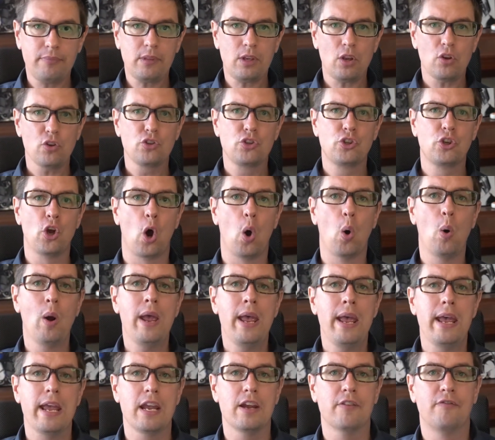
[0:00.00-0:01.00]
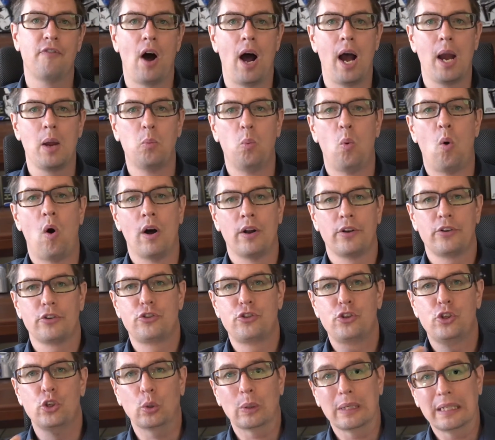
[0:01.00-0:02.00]
So if I want
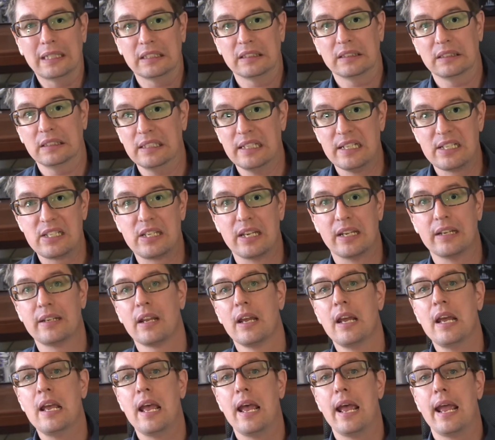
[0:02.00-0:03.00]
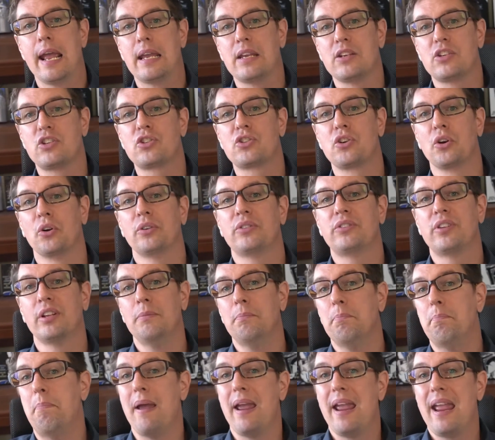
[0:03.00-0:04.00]
to elicit a certain
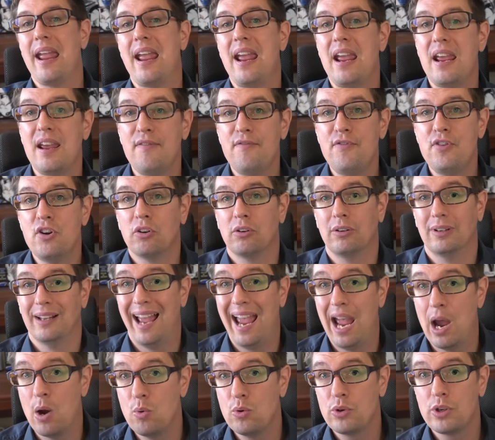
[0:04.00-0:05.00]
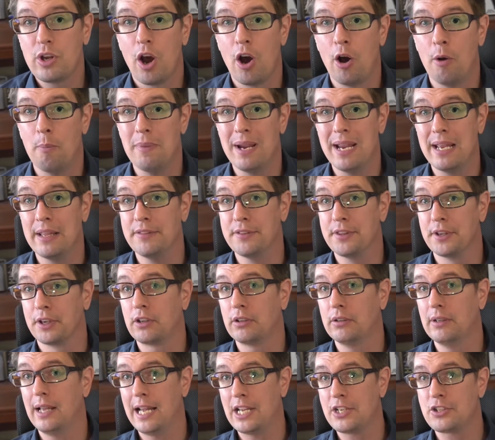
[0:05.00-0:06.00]
behavioral outcome in the
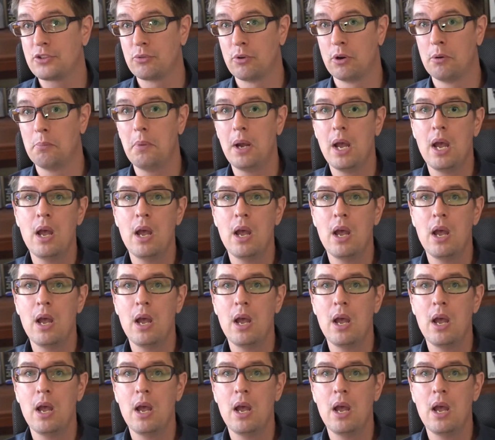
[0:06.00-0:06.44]
classroom,